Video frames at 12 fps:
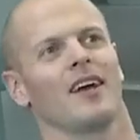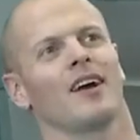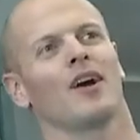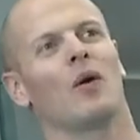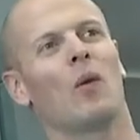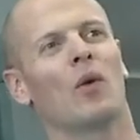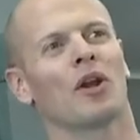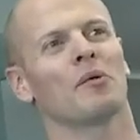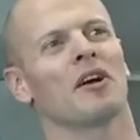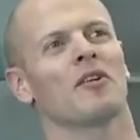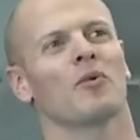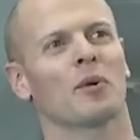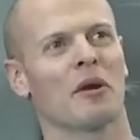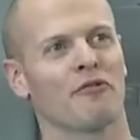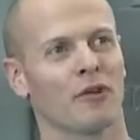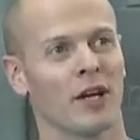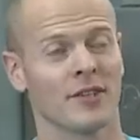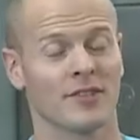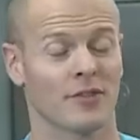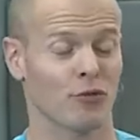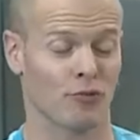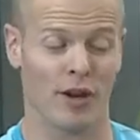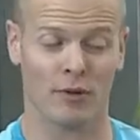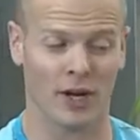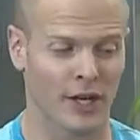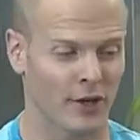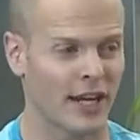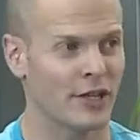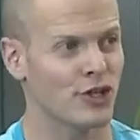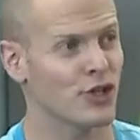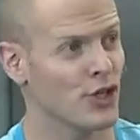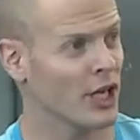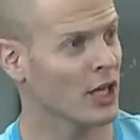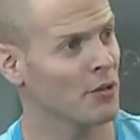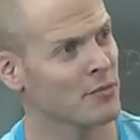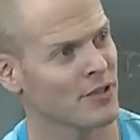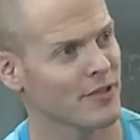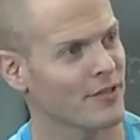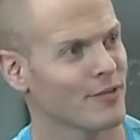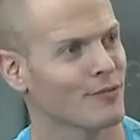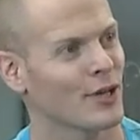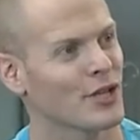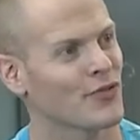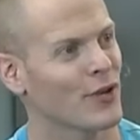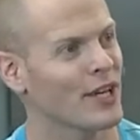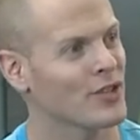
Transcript: Uh, one, of my, one of my friends, great writer, AJ Jacobs, writes for